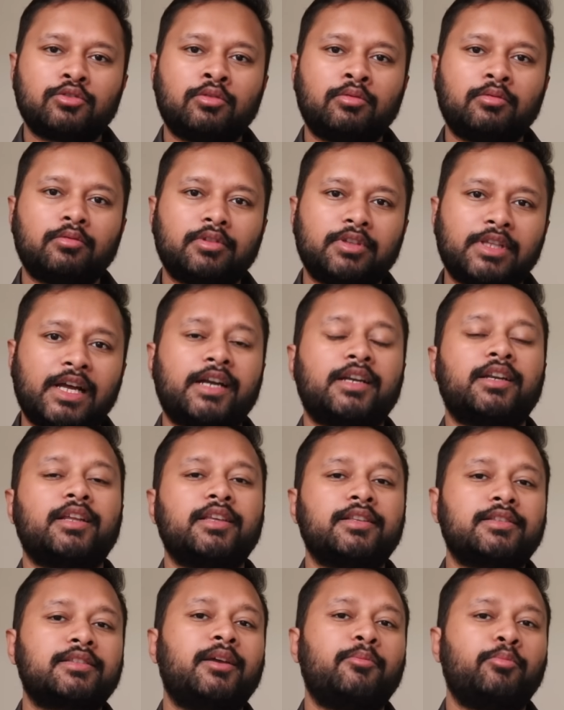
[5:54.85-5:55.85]
So that
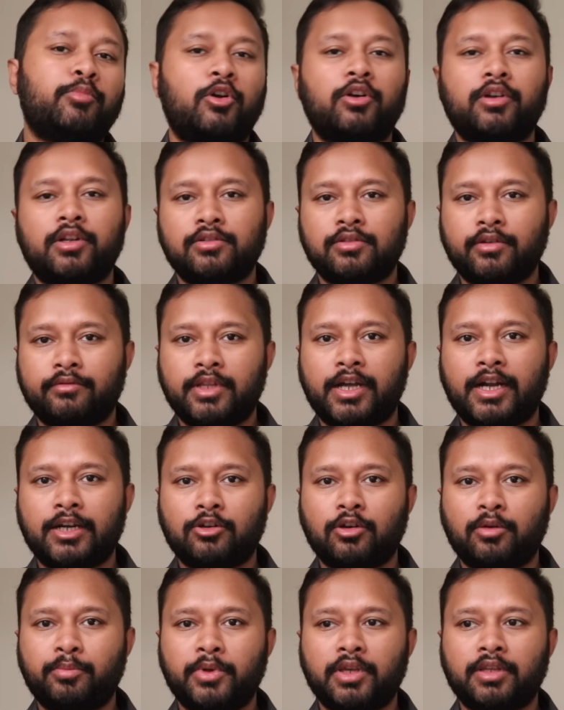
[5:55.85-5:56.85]
is the importance of
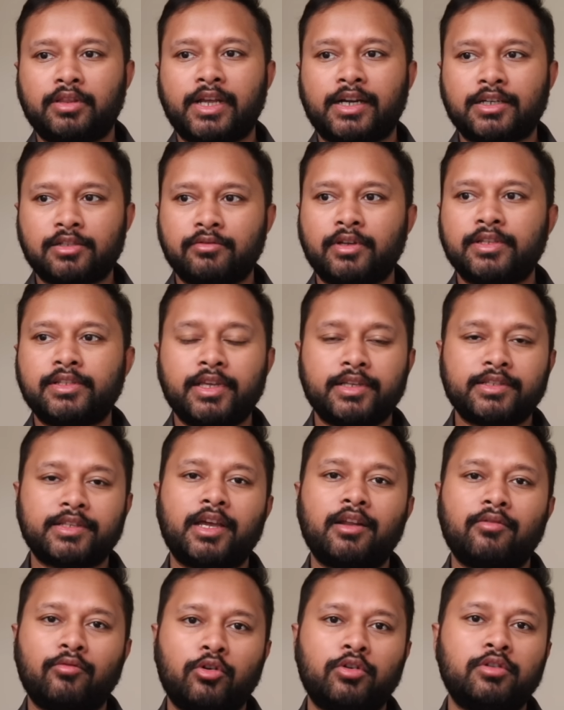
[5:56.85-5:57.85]
that topic. That's why
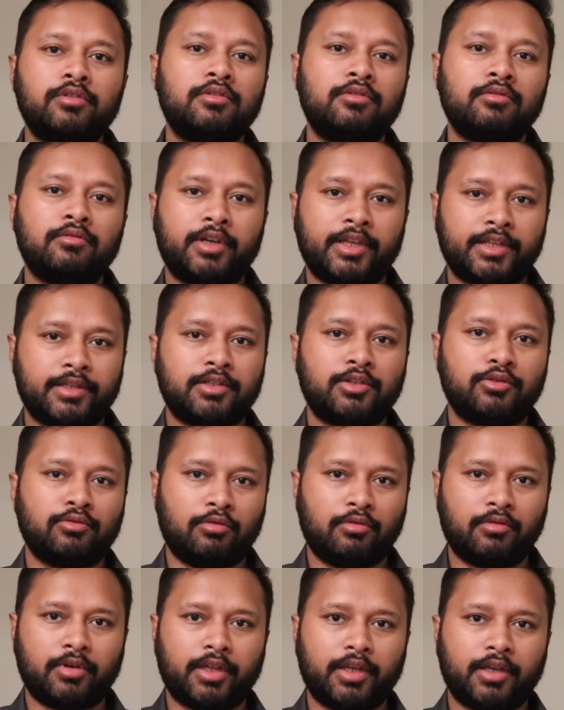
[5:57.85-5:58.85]
CSIR want to test
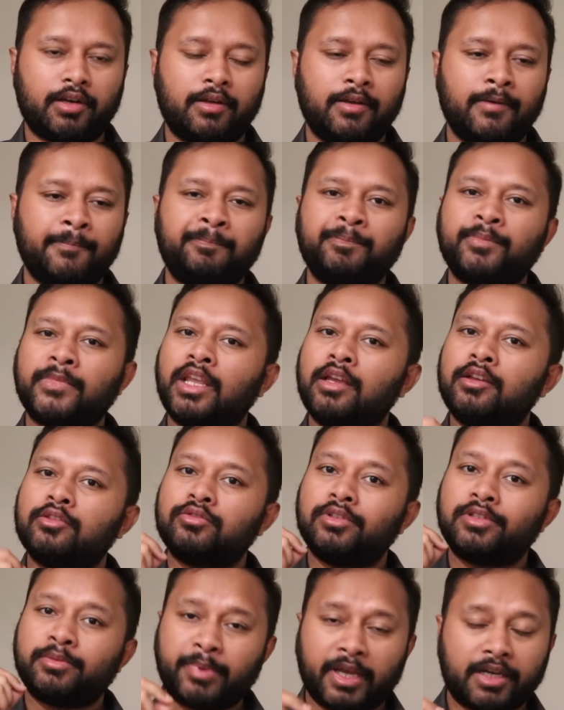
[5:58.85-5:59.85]
you over there.
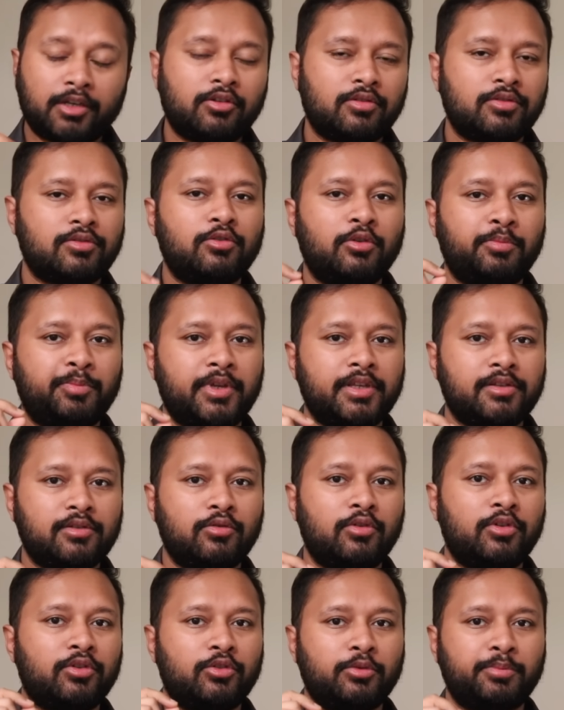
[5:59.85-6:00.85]
So spectroscopy is
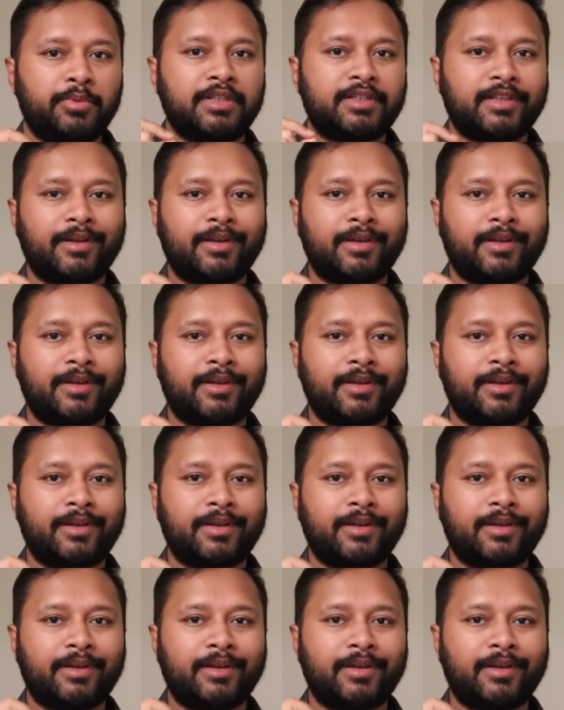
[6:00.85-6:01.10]
going to be